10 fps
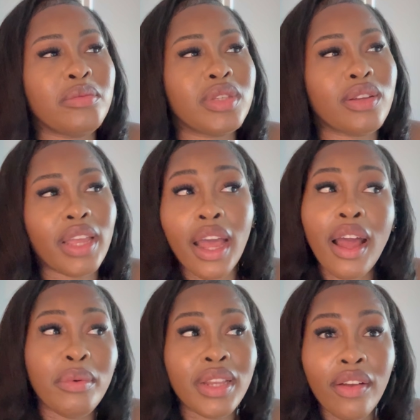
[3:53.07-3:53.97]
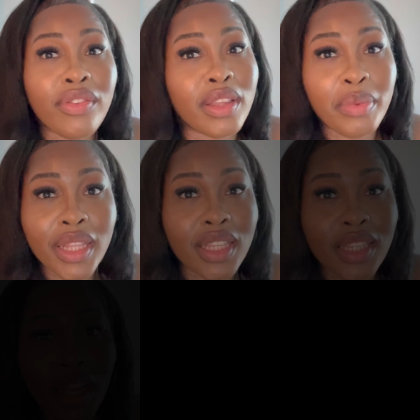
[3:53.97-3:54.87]
So yeah, I would definitely pick this
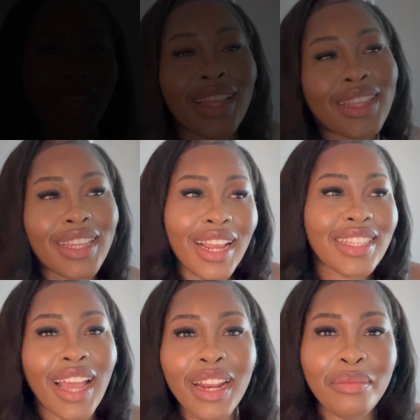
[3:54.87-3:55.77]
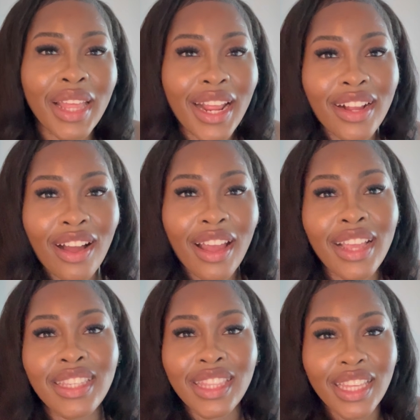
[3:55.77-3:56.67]
up. The next item that I got
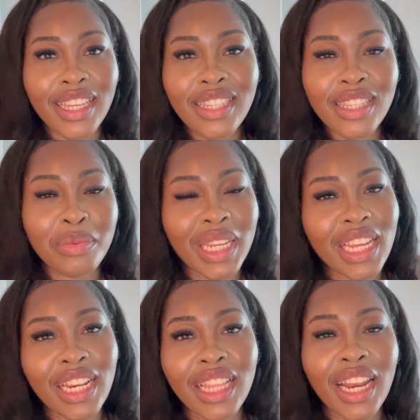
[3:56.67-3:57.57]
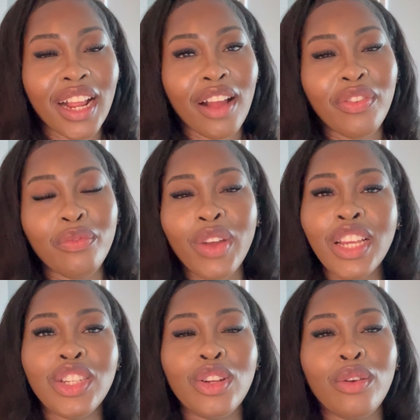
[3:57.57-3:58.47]
is this bikini that I got from
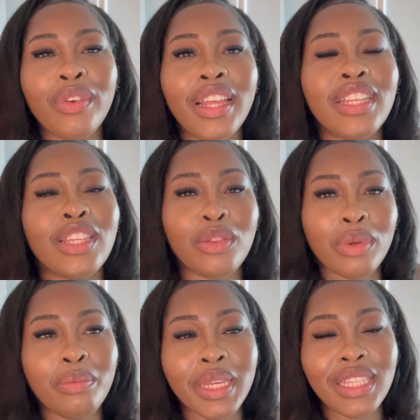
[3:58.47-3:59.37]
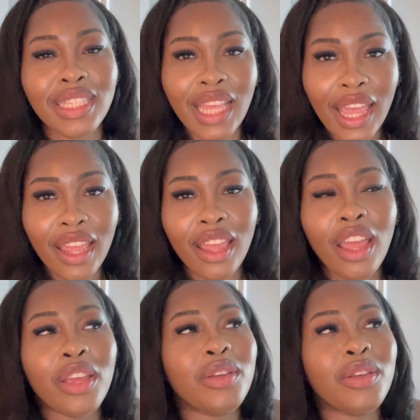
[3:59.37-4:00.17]
Fashion Nova, and it's a 3-piece set.